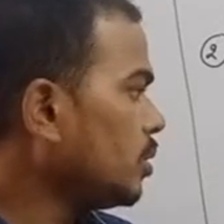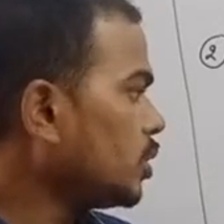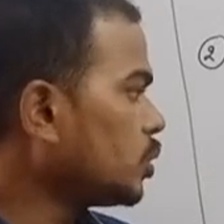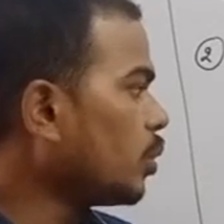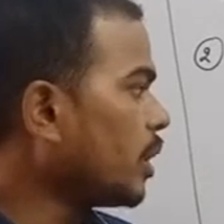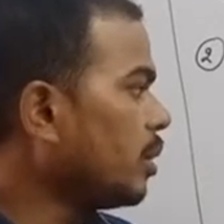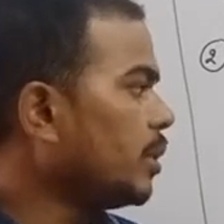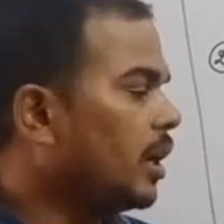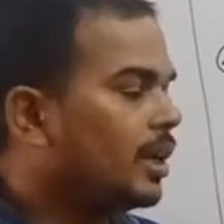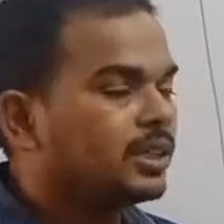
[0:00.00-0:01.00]

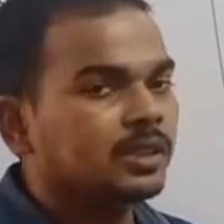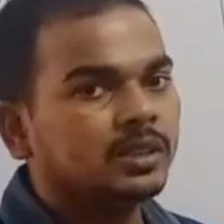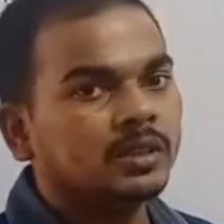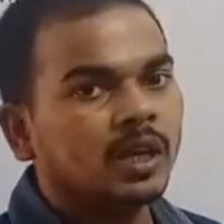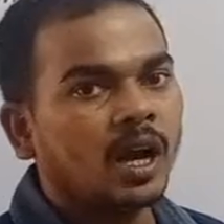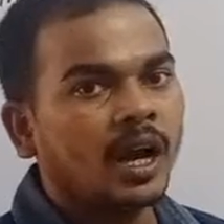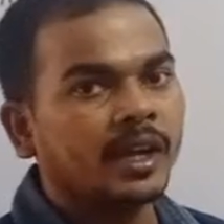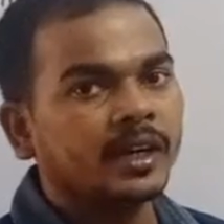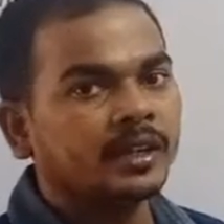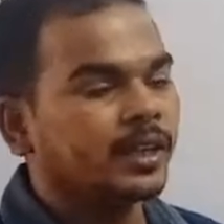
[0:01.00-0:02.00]
sodium is
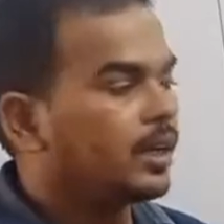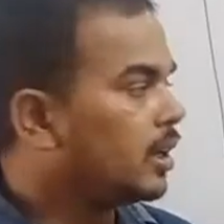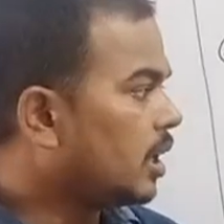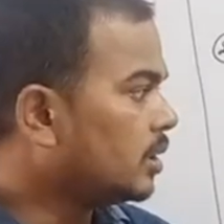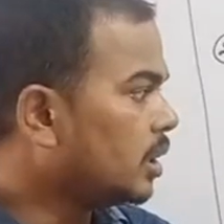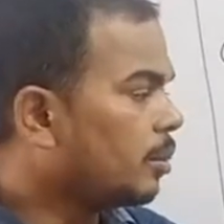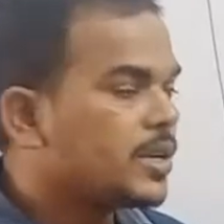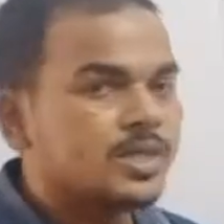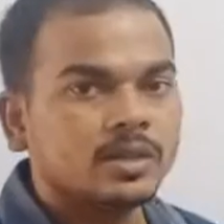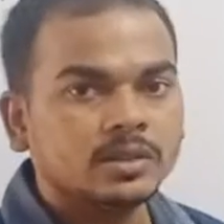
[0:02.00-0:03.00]
higher than other
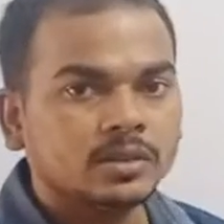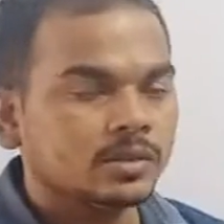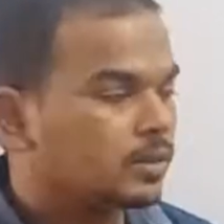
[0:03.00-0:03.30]
metals.